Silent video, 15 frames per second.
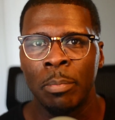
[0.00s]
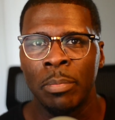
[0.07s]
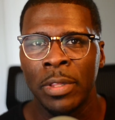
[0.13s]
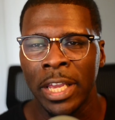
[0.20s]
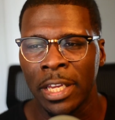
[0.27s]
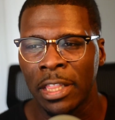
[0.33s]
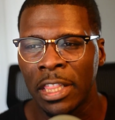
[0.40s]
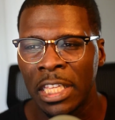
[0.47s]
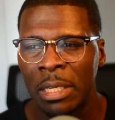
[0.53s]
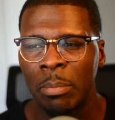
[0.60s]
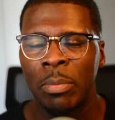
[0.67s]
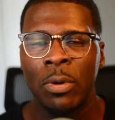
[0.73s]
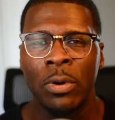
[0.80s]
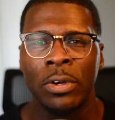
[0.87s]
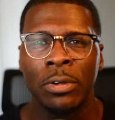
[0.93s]
like a theme
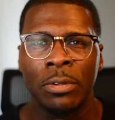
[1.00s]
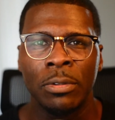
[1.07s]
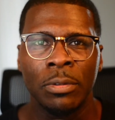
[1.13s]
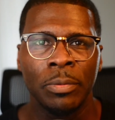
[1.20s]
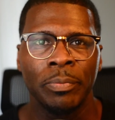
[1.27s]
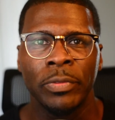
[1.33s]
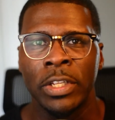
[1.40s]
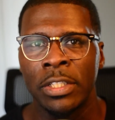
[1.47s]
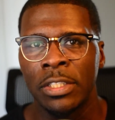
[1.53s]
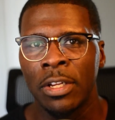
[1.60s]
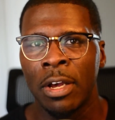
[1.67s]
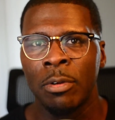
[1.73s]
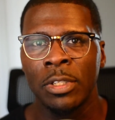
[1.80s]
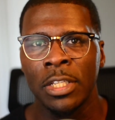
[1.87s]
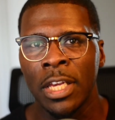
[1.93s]
portal, and so I
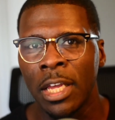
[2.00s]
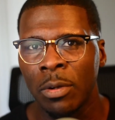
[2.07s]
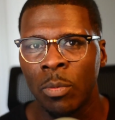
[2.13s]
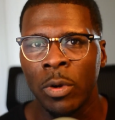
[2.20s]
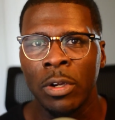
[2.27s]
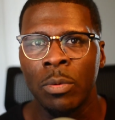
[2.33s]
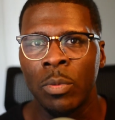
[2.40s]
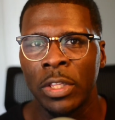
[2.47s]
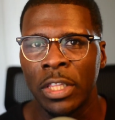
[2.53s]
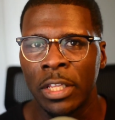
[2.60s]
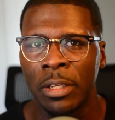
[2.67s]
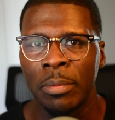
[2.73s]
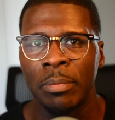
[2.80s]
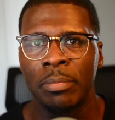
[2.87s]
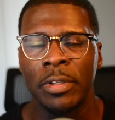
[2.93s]
was kind of working with
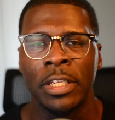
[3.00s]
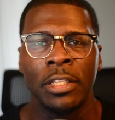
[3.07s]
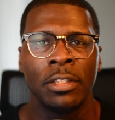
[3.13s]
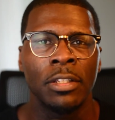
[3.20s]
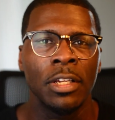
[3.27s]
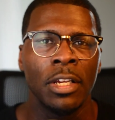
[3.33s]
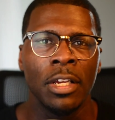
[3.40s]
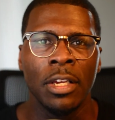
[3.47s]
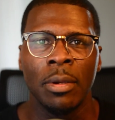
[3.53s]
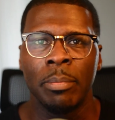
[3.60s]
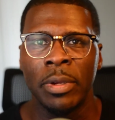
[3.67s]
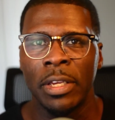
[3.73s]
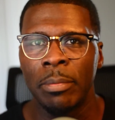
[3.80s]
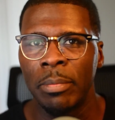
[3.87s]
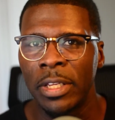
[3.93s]
them and
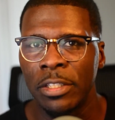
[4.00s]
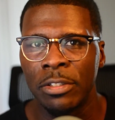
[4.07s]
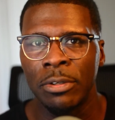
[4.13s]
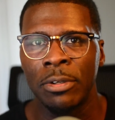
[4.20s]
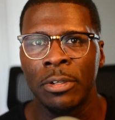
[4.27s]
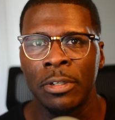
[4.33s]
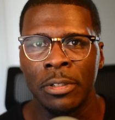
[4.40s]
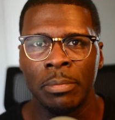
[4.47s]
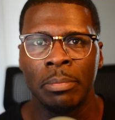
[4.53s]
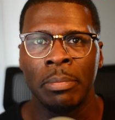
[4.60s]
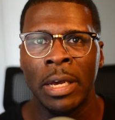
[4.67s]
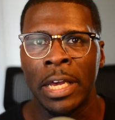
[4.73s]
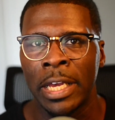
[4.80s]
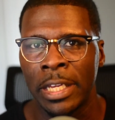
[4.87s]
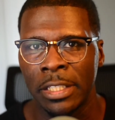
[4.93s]
being mentored
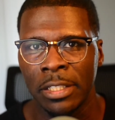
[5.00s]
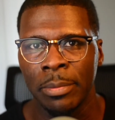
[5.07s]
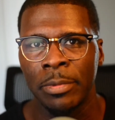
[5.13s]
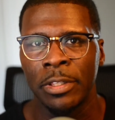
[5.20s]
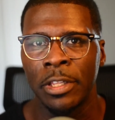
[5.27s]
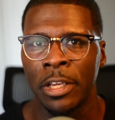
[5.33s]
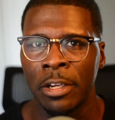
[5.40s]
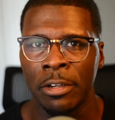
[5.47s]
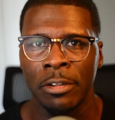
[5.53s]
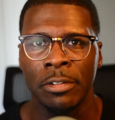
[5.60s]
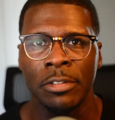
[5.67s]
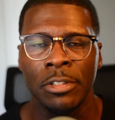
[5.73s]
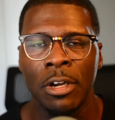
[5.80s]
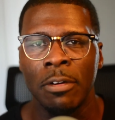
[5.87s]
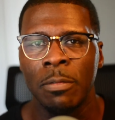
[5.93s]
by some of their
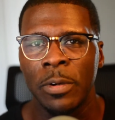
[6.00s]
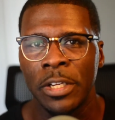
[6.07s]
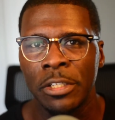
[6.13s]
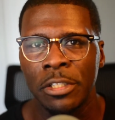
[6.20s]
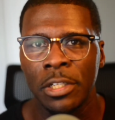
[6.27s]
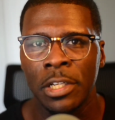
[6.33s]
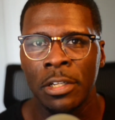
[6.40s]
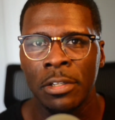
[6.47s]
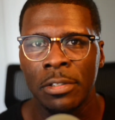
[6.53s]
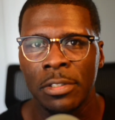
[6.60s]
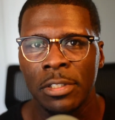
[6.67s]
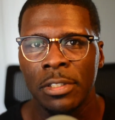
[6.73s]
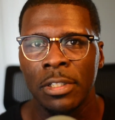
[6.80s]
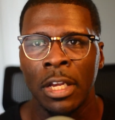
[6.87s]
software engineers.